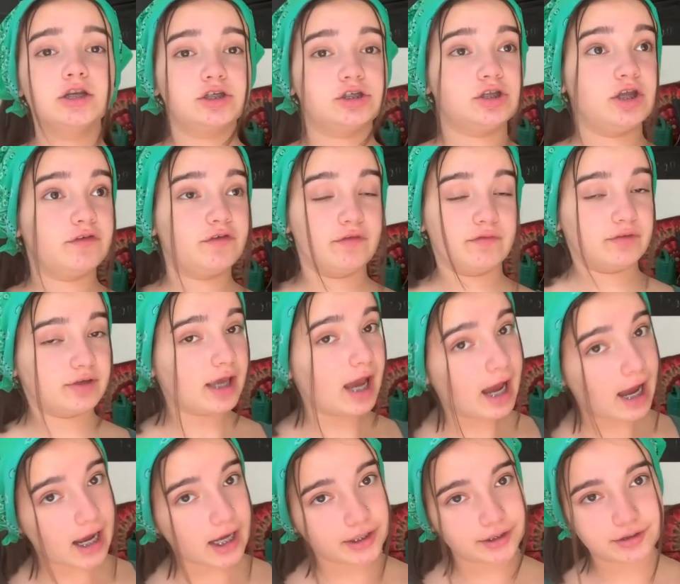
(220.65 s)
If you have a
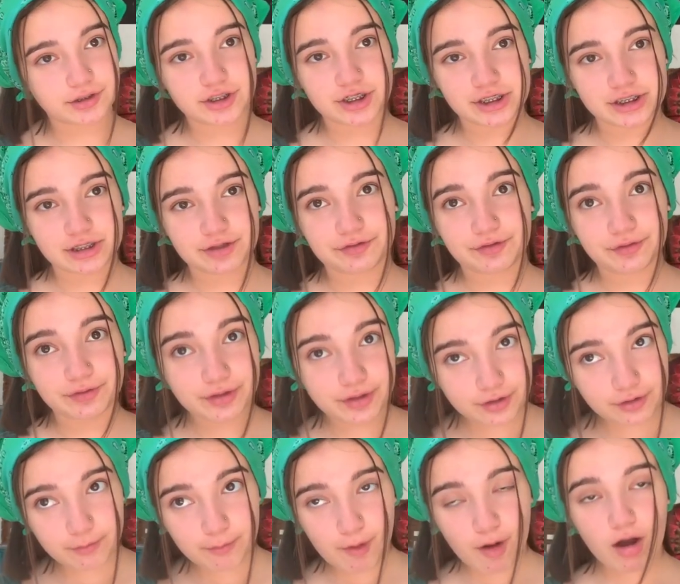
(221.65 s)
cat, you could change out the
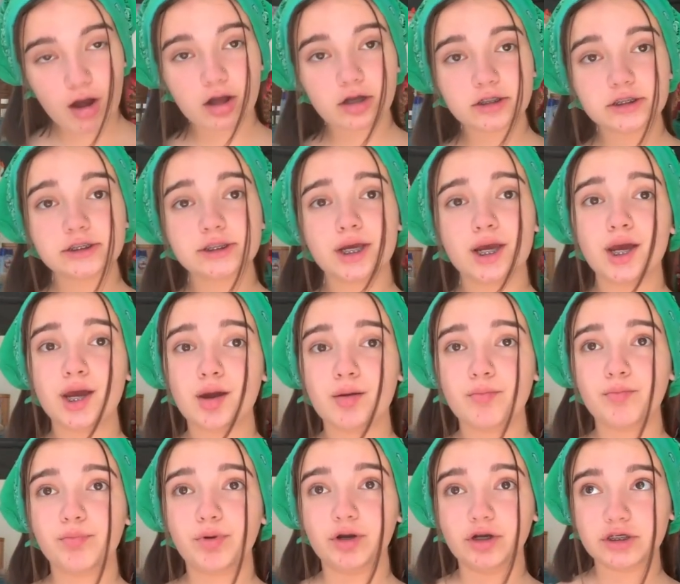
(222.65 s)
litter box.
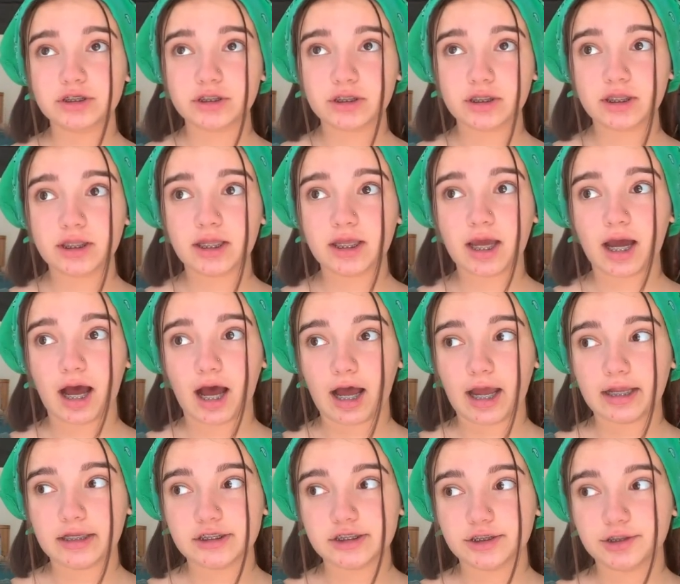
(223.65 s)
Personally,
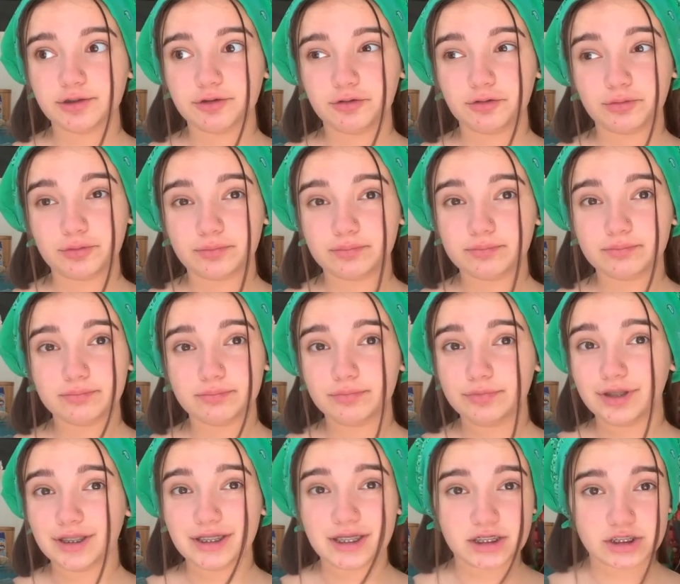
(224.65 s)
I do
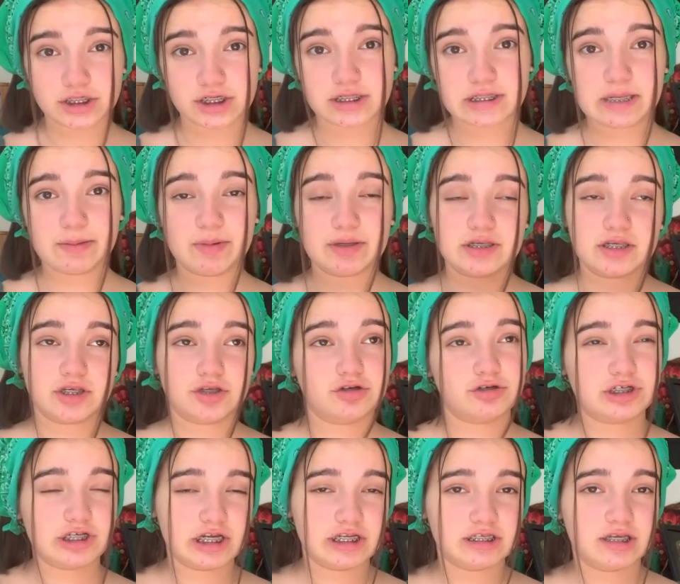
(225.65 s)
the dishes and my sister
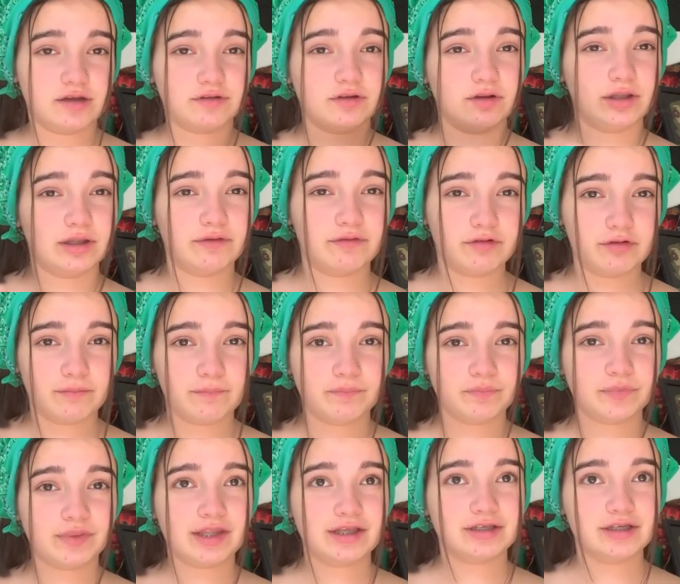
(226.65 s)
changes out the litter,
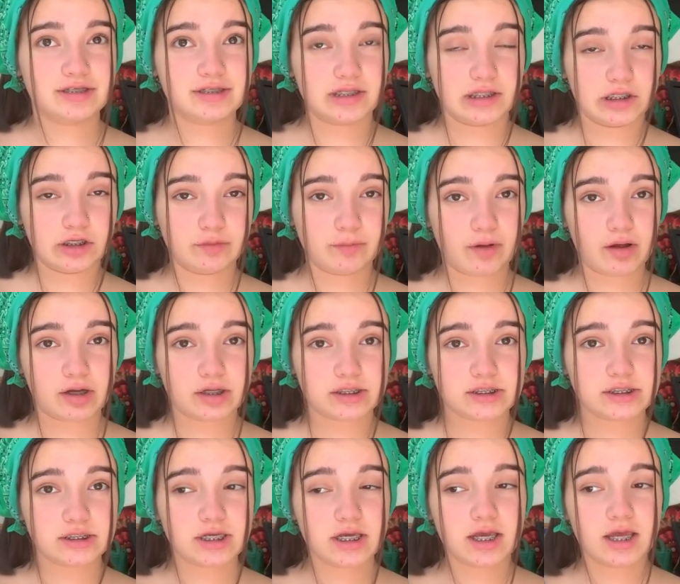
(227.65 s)
does the litter
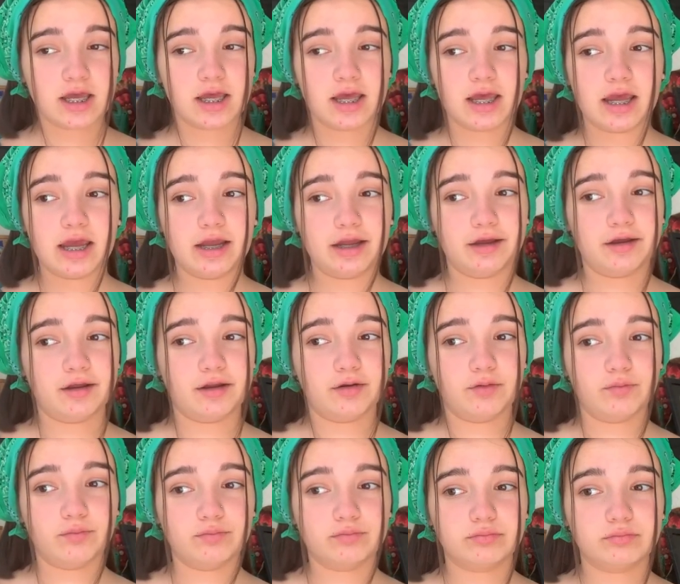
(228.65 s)
box
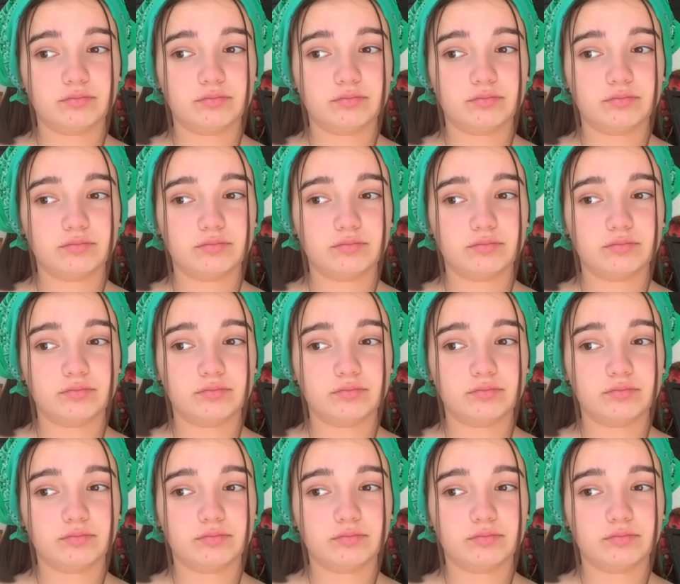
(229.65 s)
and